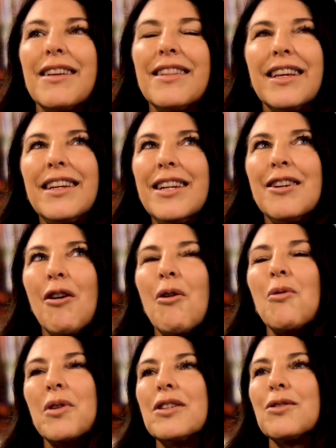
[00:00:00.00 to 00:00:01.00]
They didn't
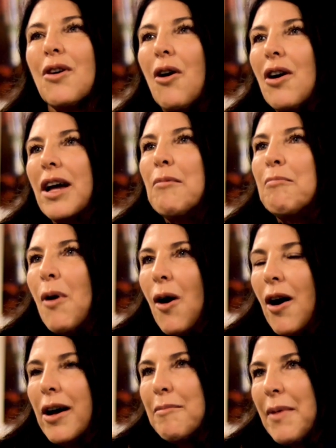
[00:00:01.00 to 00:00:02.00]
always
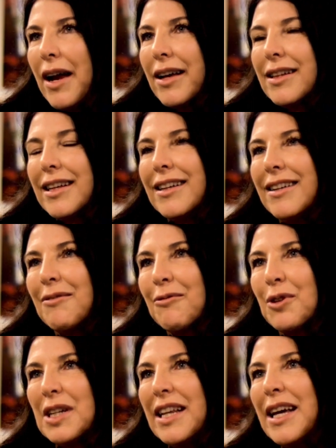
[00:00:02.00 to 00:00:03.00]
automatically
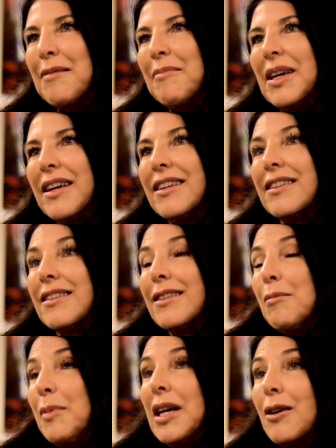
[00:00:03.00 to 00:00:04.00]
relate me
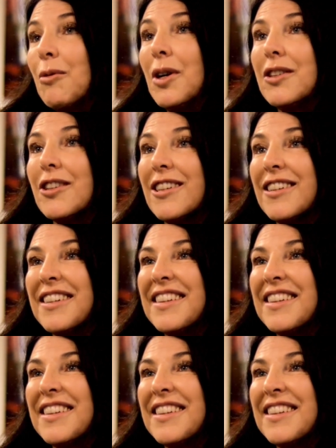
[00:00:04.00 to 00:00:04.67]
to being a realtor.